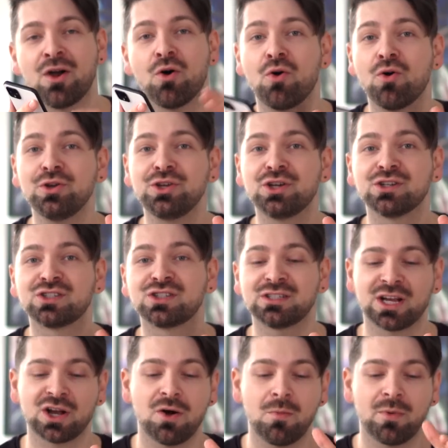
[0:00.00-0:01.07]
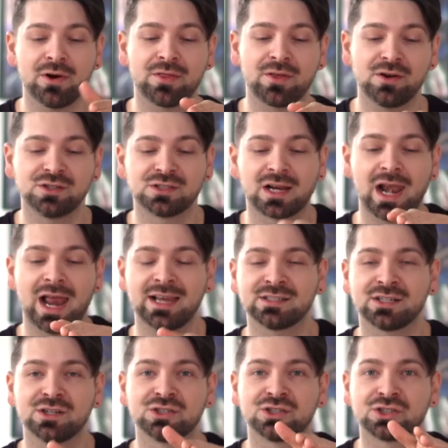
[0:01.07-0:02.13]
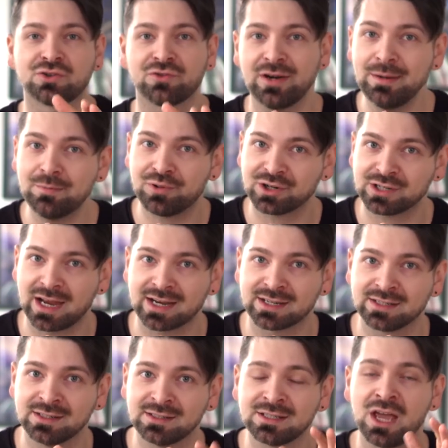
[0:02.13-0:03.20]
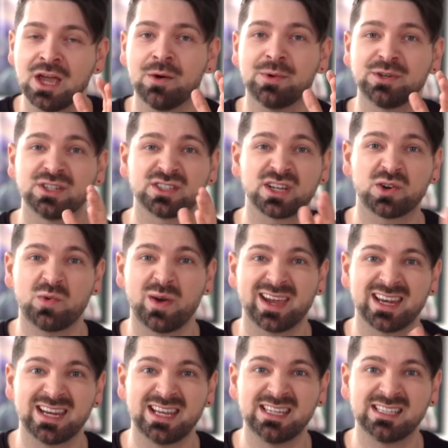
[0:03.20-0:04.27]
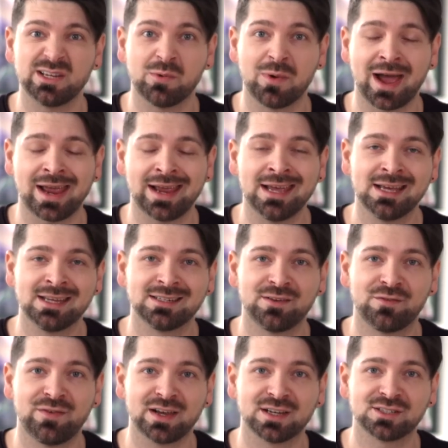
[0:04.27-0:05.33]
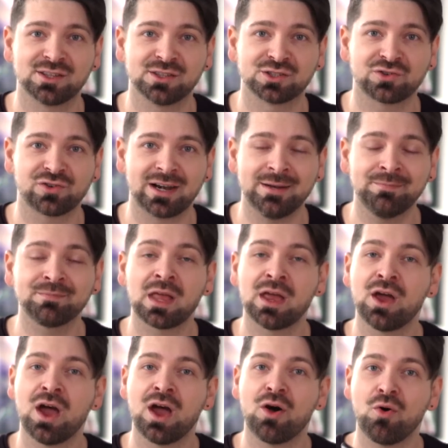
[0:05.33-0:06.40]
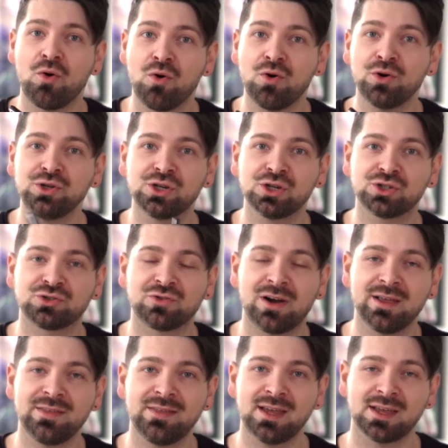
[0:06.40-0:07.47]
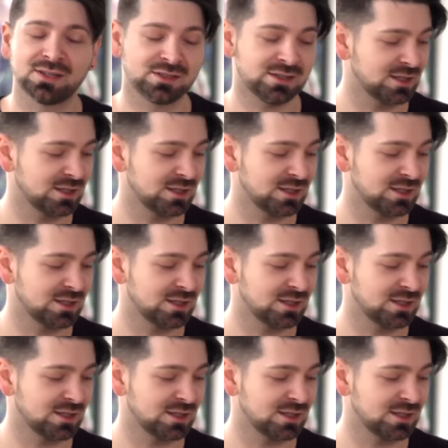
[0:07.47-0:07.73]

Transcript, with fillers: Or you could stick on one of those glass screen protectors, which is a quick and easy way to fix the screen. Or you could try this,